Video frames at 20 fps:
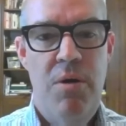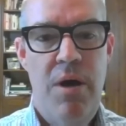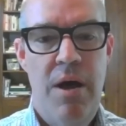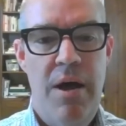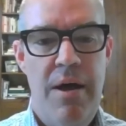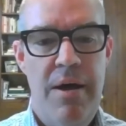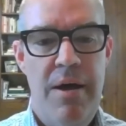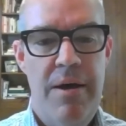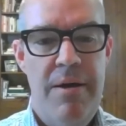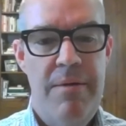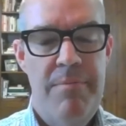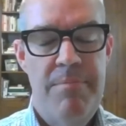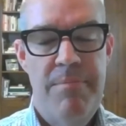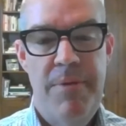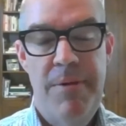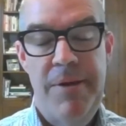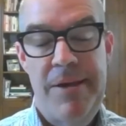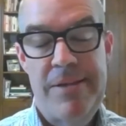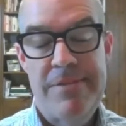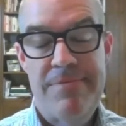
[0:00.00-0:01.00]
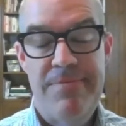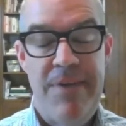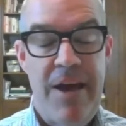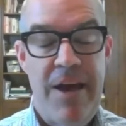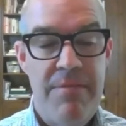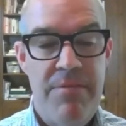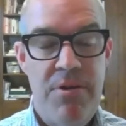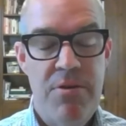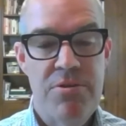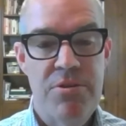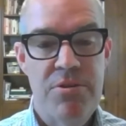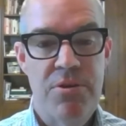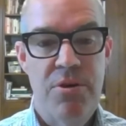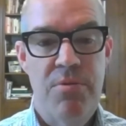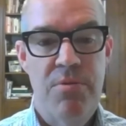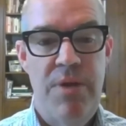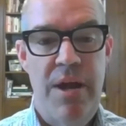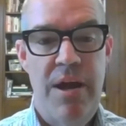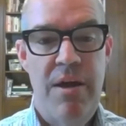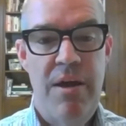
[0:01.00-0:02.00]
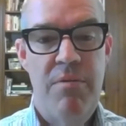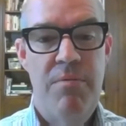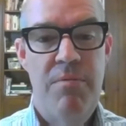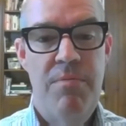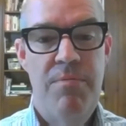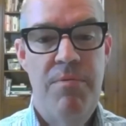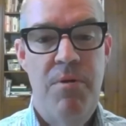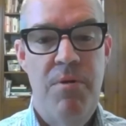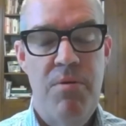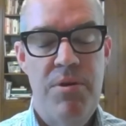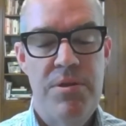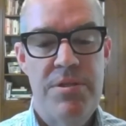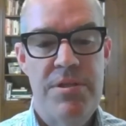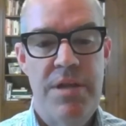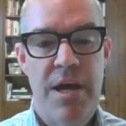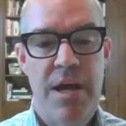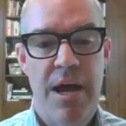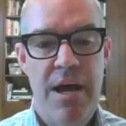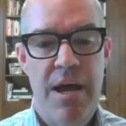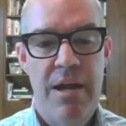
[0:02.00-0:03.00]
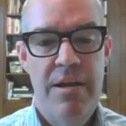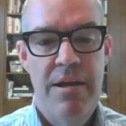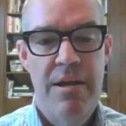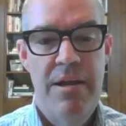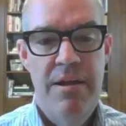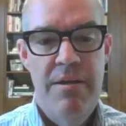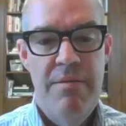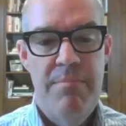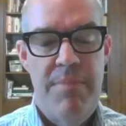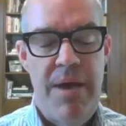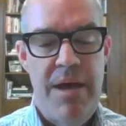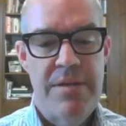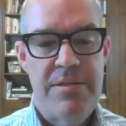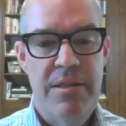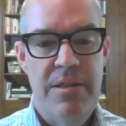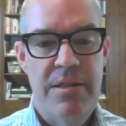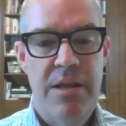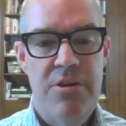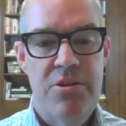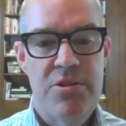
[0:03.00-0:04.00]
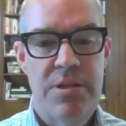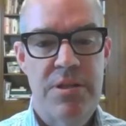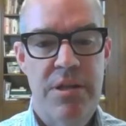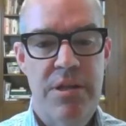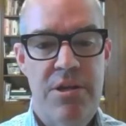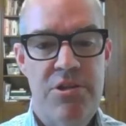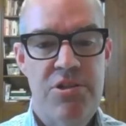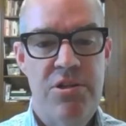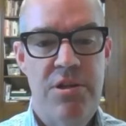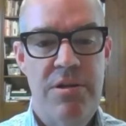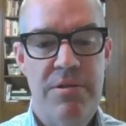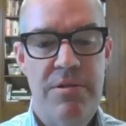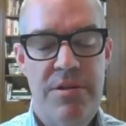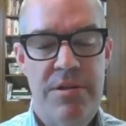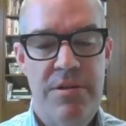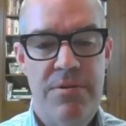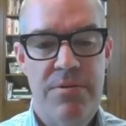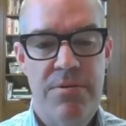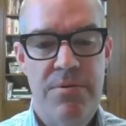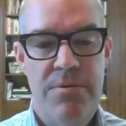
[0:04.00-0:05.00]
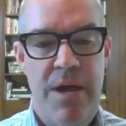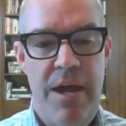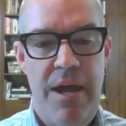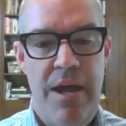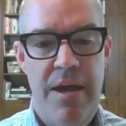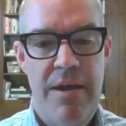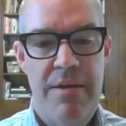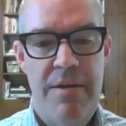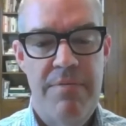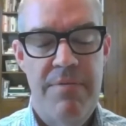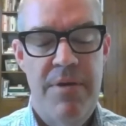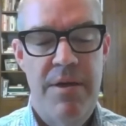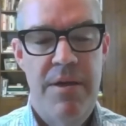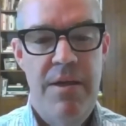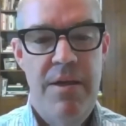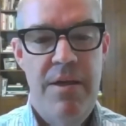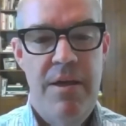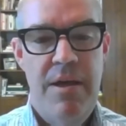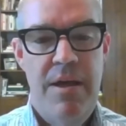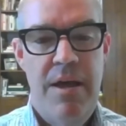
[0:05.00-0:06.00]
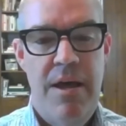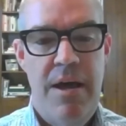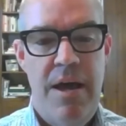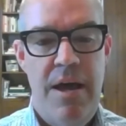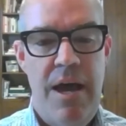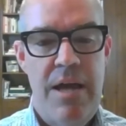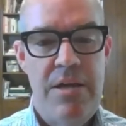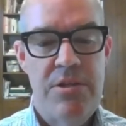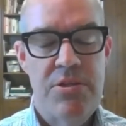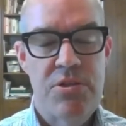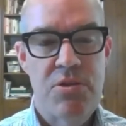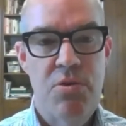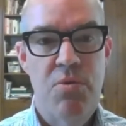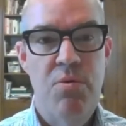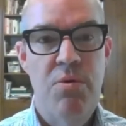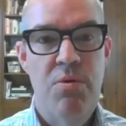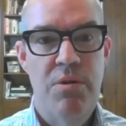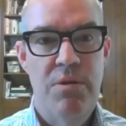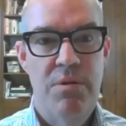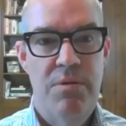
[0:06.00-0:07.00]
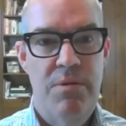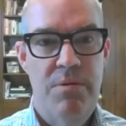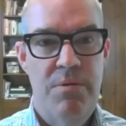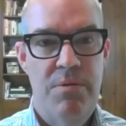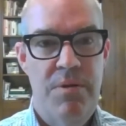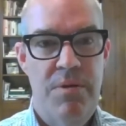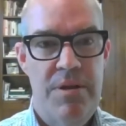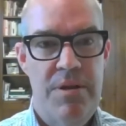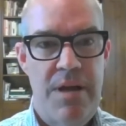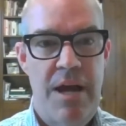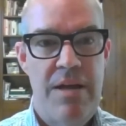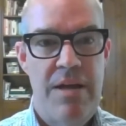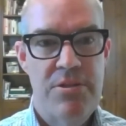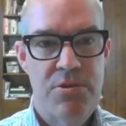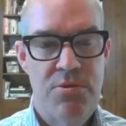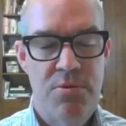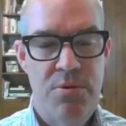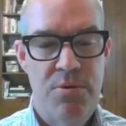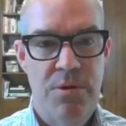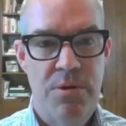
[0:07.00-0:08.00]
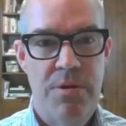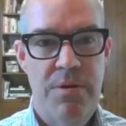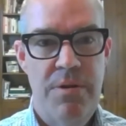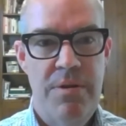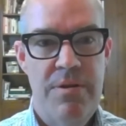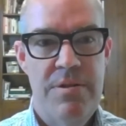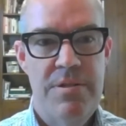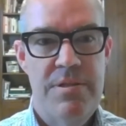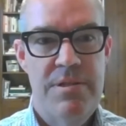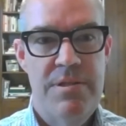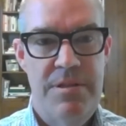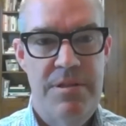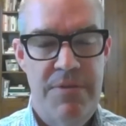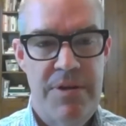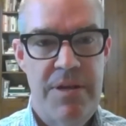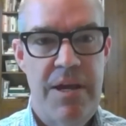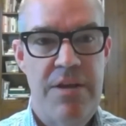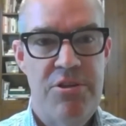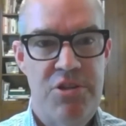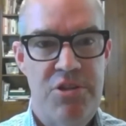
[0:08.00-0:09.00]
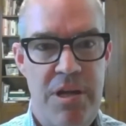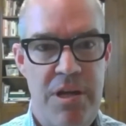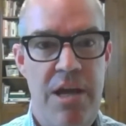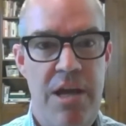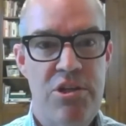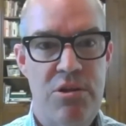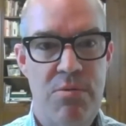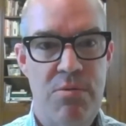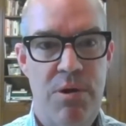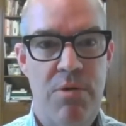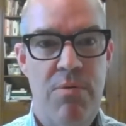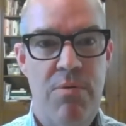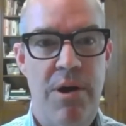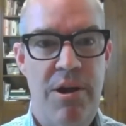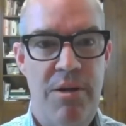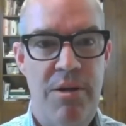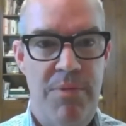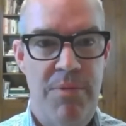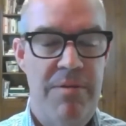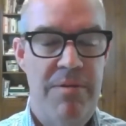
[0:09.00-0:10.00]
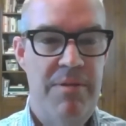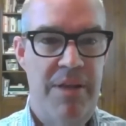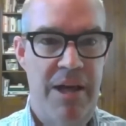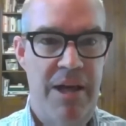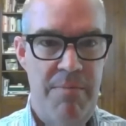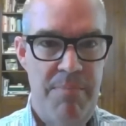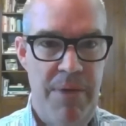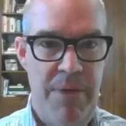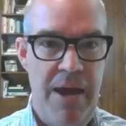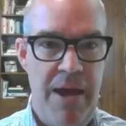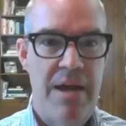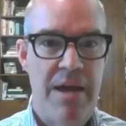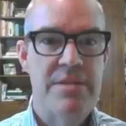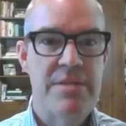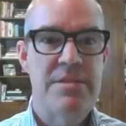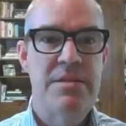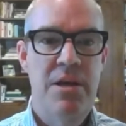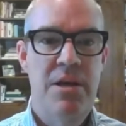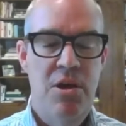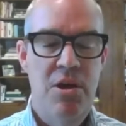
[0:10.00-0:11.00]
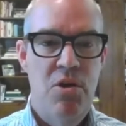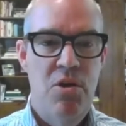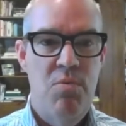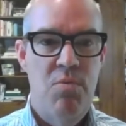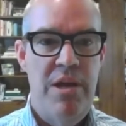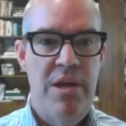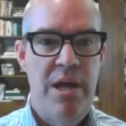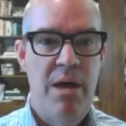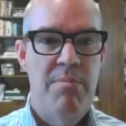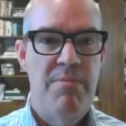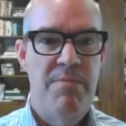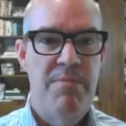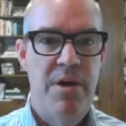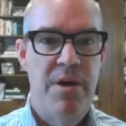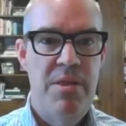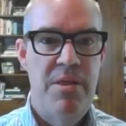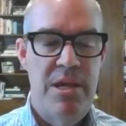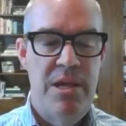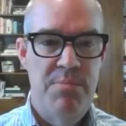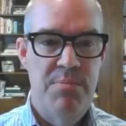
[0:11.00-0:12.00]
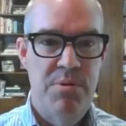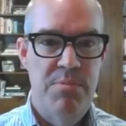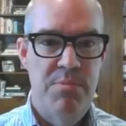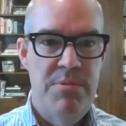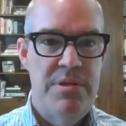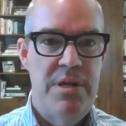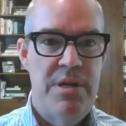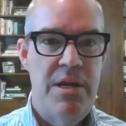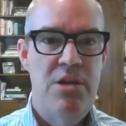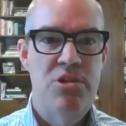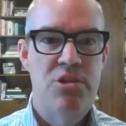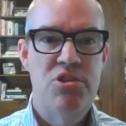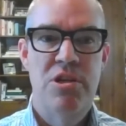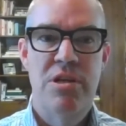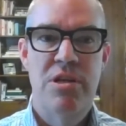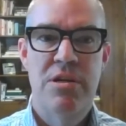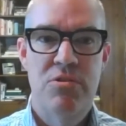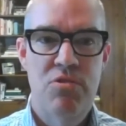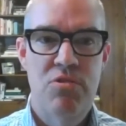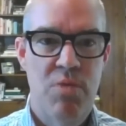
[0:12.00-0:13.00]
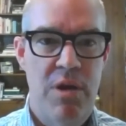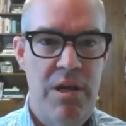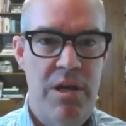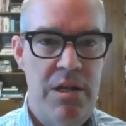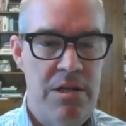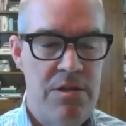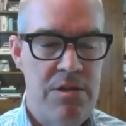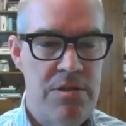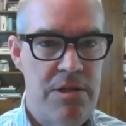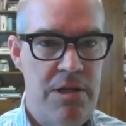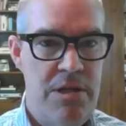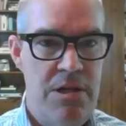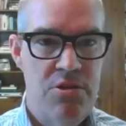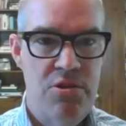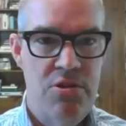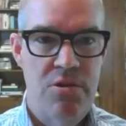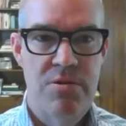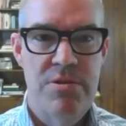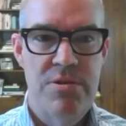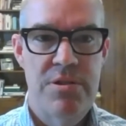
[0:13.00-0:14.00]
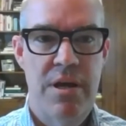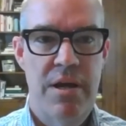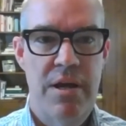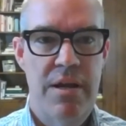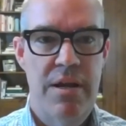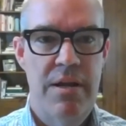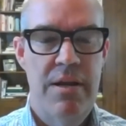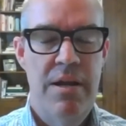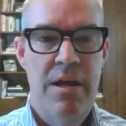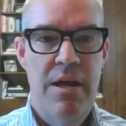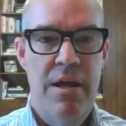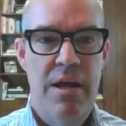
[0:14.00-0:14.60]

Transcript: I guess 5 years ago now, focused on passing legislation to have a high school civic education requirement. That passed. We helped fund the implementation, training teachers on